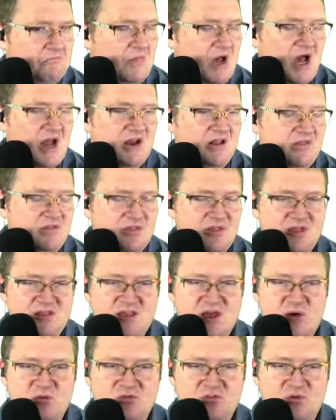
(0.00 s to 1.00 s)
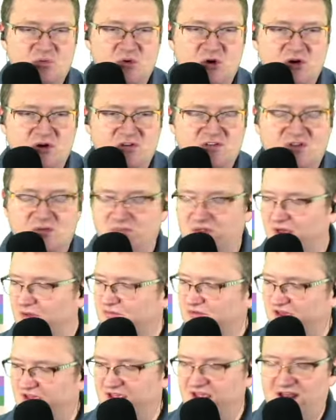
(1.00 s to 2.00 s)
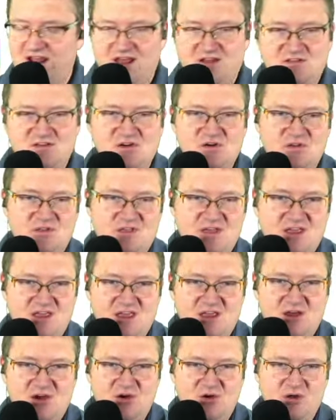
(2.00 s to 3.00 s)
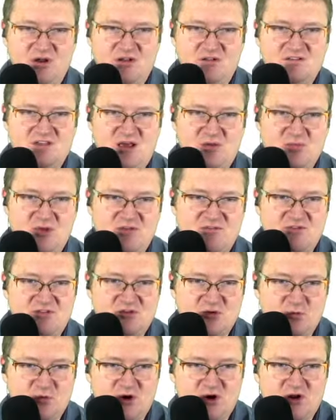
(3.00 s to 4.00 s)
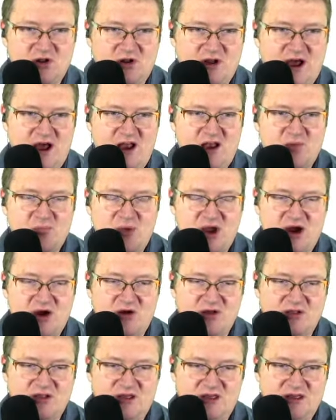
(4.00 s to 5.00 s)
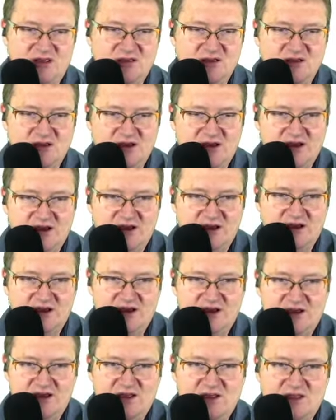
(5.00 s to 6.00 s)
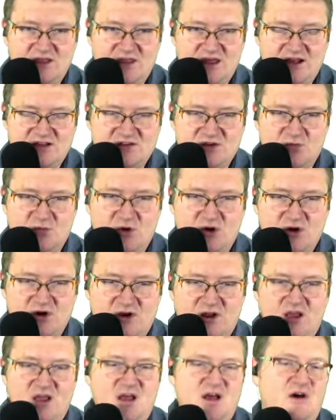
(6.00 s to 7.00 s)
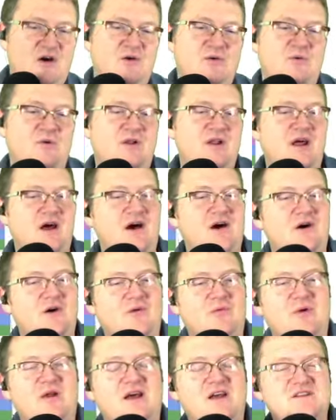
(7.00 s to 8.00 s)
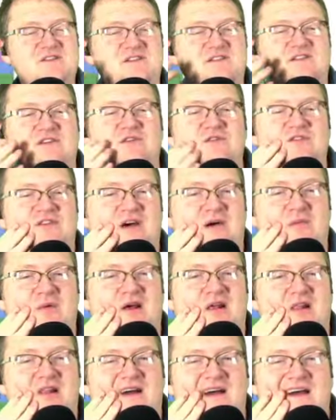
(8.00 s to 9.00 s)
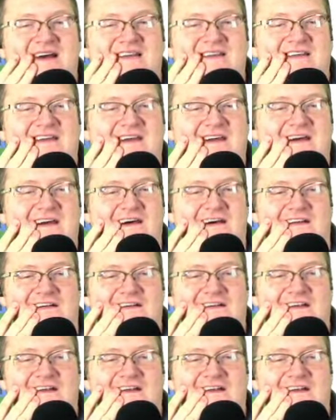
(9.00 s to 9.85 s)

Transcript: I didn't think that was a word. Sometimes I hit enter thinking, oh, it'll tell me if it's a word or not. Apparently, that's a word. Oh, no, but I just used up my last guess.